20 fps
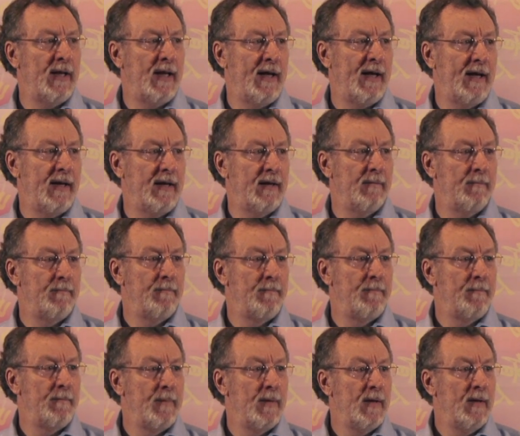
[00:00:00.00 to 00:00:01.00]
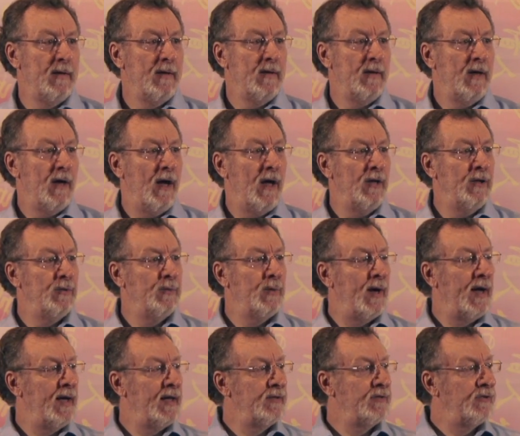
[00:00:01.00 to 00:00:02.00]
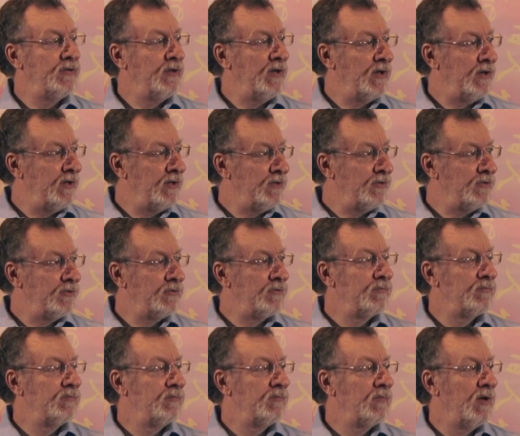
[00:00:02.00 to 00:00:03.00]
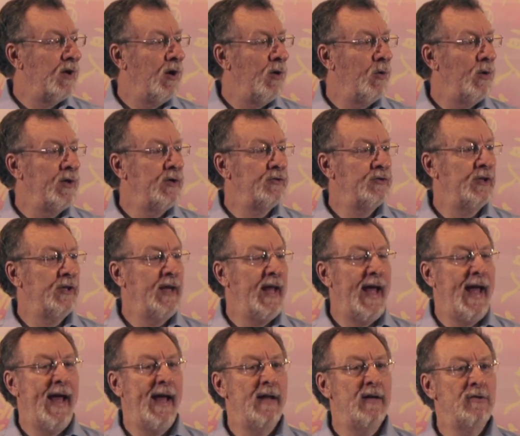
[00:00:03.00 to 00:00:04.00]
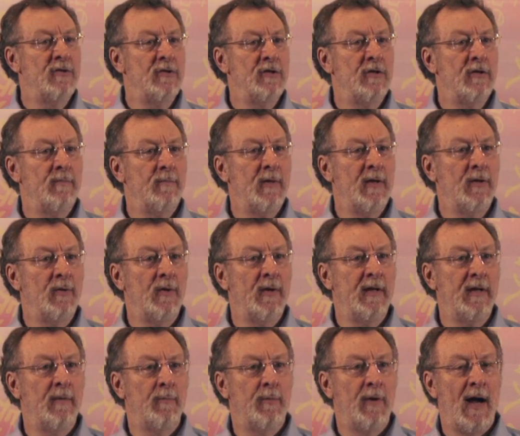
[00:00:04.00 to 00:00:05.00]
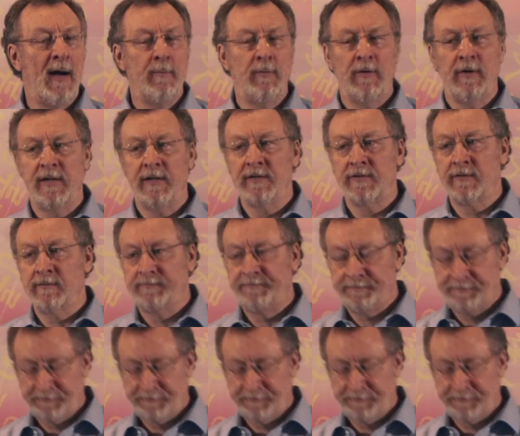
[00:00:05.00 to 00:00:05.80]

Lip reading: line. Otherwise, there is always an edge between the properties.